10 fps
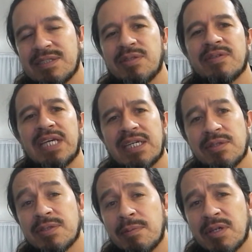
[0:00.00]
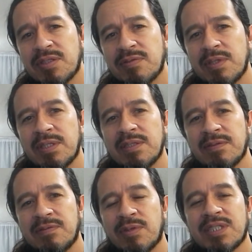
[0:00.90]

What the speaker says: So thank you so much for